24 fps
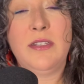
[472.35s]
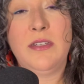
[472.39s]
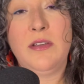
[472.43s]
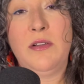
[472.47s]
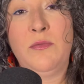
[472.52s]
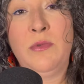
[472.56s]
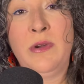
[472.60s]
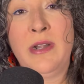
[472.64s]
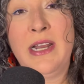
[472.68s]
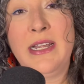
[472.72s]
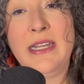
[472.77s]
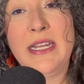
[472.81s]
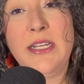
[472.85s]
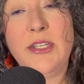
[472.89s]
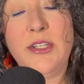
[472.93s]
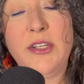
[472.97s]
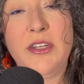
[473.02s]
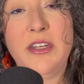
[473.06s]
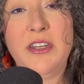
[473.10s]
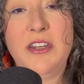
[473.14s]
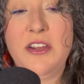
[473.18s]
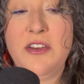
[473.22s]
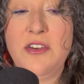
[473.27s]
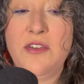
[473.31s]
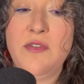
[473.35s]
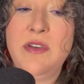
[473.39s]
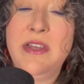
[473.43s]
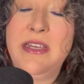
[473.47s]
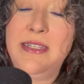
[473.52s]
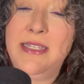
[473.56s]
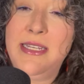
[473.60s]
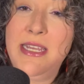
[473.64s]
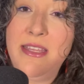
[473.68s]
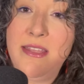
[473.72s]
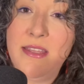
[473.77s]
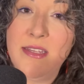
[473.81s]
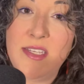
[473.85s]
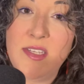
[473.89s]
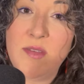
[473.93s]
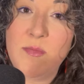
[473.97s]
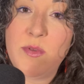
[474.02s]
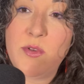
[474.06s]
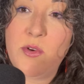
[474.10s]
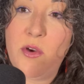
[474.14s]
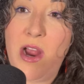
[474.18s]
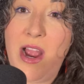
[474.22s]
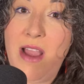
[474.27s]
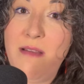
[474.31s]
So what I need you to do is hit the
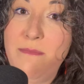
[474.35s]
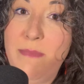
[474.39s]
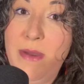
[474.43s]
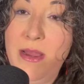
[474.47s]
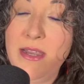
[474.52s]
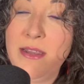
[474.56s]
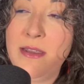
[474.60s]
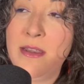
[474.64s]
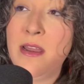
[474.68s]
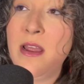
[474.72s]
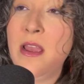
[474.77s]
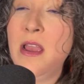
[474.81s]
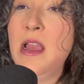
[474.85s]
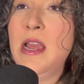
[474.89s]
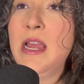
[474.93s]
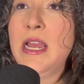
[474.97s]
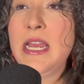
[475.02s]
subscribe button,